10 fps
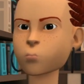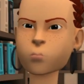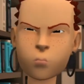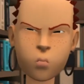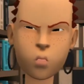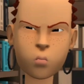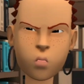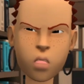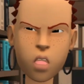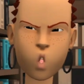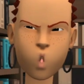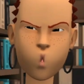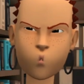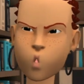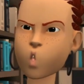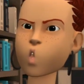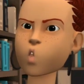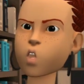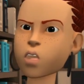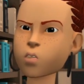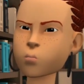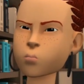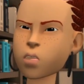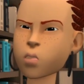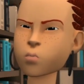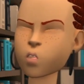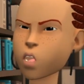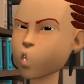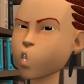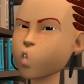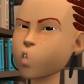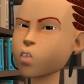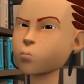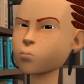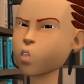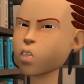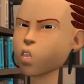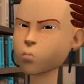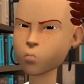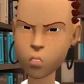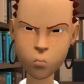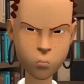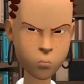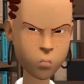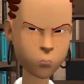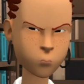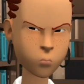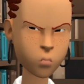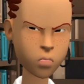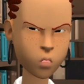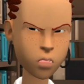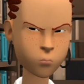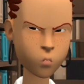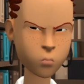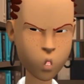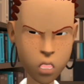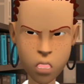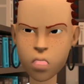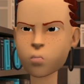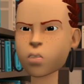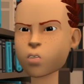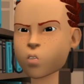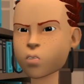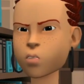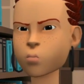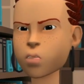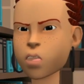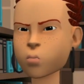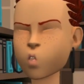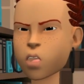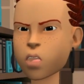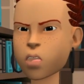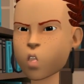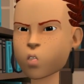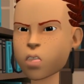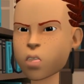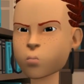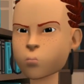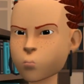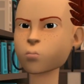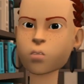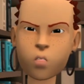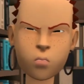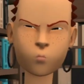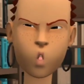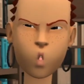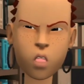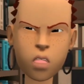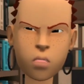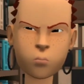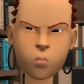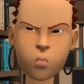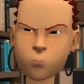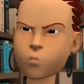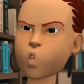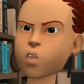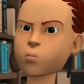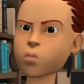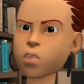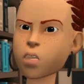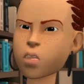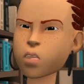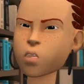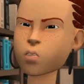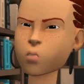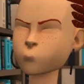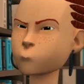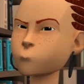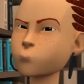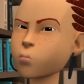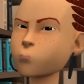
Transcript: These higher temperatures and lower freshwater flow lead to more evaporation than the freshwater flow. As a result of the high salinity, it ranges from